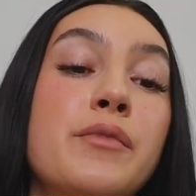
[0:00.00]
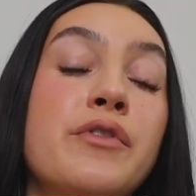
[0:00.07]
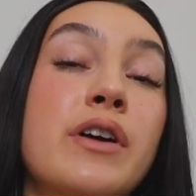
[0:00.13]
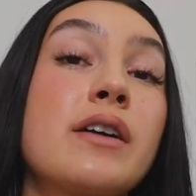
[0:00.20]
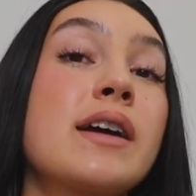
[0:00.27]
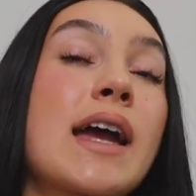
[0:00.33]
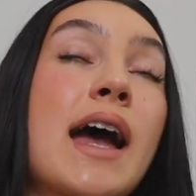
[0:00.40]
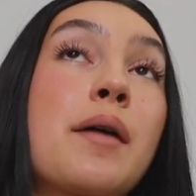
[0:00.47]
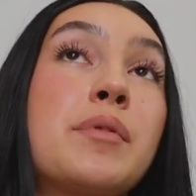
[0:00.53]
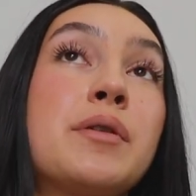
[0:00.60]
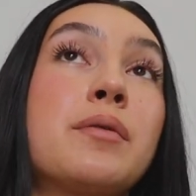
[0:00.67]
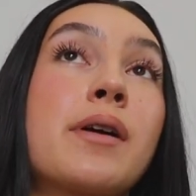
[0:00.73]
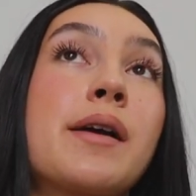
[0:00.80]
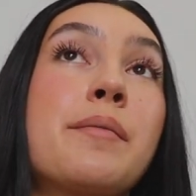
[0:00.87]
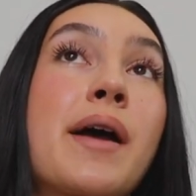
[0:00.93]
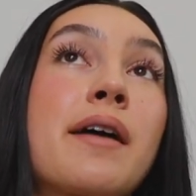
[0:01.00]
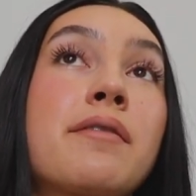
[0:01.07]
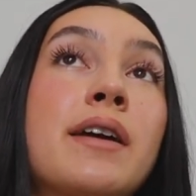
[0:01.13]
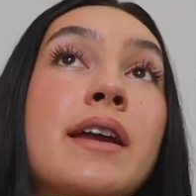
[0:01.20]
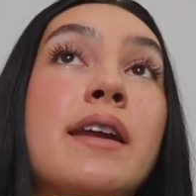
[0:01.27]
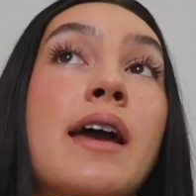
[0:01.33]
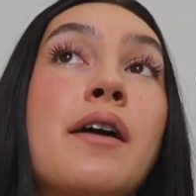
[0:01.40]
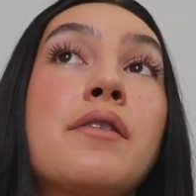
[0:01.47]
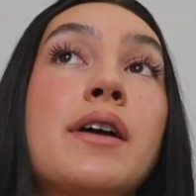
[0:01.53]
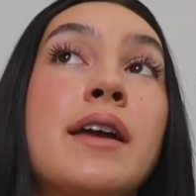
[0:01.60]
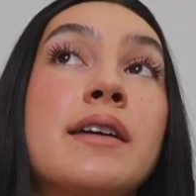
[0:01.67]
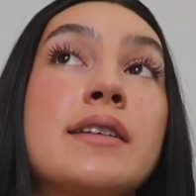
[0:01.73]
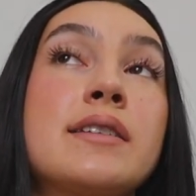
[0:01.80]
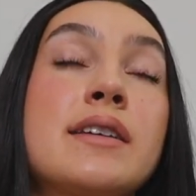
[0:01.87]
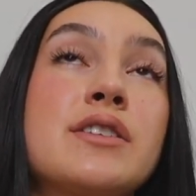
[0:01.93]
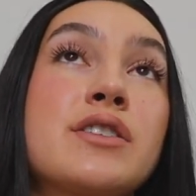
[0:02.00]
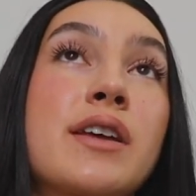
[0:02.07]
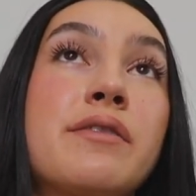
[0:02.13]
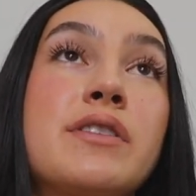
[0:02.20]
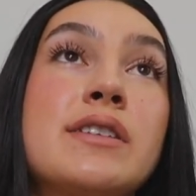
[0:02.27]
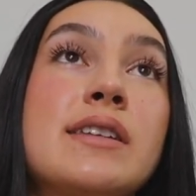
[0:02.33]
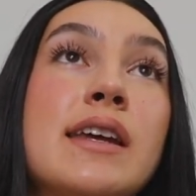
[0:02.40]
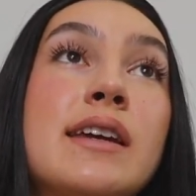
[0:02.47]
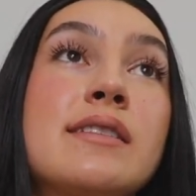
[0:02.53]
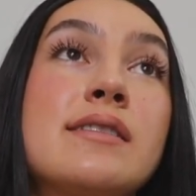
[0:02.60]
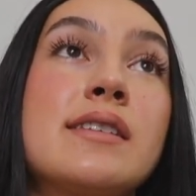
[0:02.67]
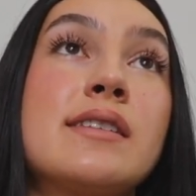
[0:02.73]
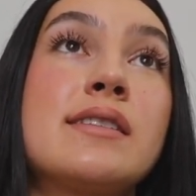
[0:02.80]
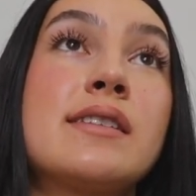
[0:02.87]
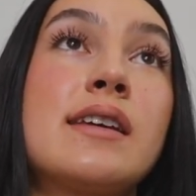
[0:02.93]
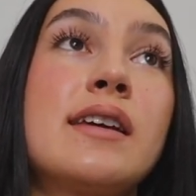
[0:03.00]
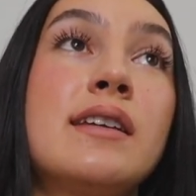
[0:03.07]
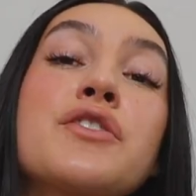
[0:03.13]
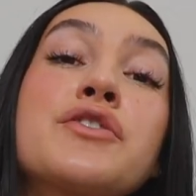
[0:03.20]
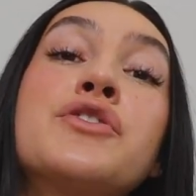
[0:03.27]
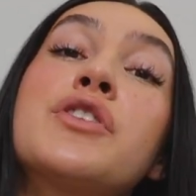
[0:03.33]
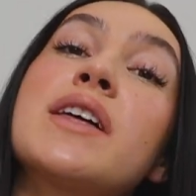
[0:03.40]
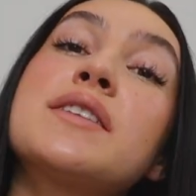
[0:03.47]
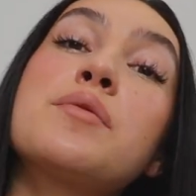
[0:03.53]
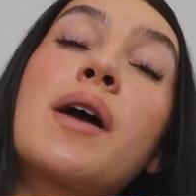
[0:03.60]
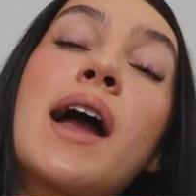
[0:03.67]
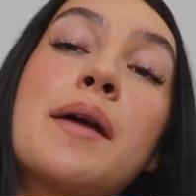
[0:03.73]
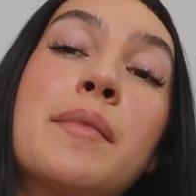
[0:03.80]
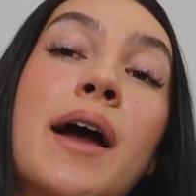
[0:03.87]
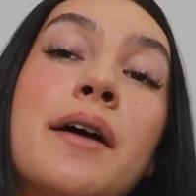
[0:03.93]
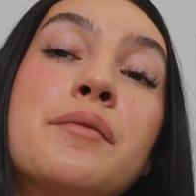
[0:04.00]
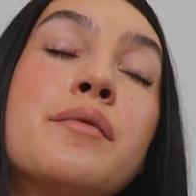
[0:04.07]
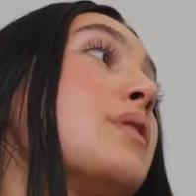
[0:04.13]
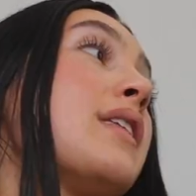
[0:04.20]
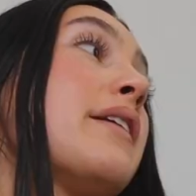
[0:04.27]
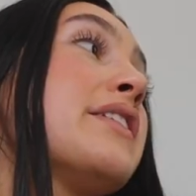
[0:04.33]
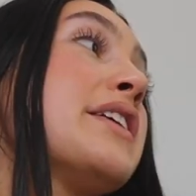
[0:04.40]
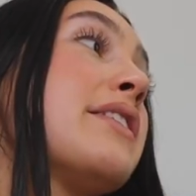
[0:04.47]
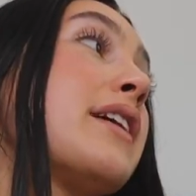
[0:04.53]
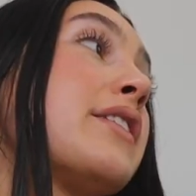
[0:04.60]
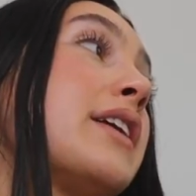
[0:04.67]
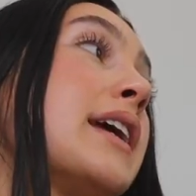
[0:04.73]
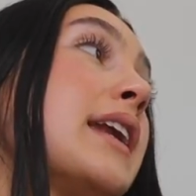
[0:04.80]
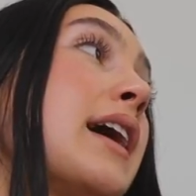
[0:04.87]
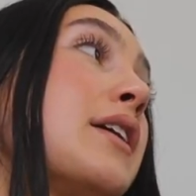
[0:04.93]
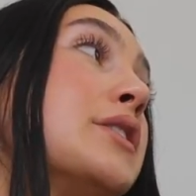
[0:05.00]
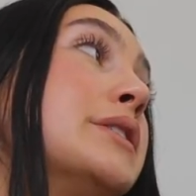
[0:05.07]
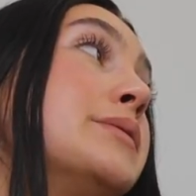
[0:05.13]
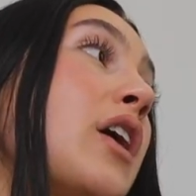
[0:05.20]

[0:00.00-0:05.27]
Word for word: very happy where I'm at right now and I just have to stay consistent so that's where I'm at with everything right now